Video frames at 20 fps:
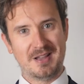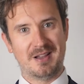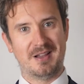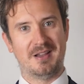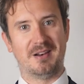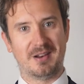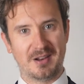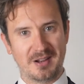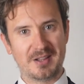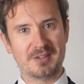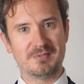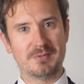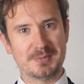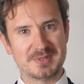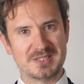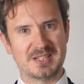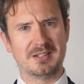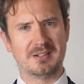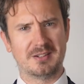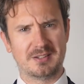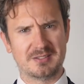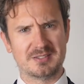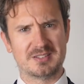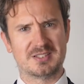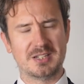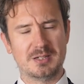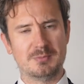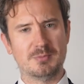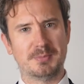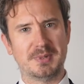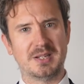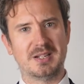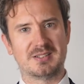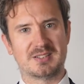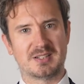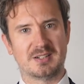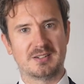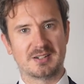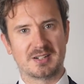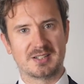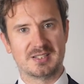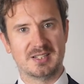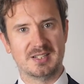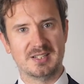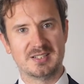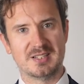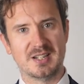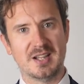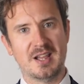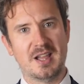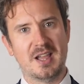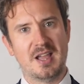like the particular consumer being targeted,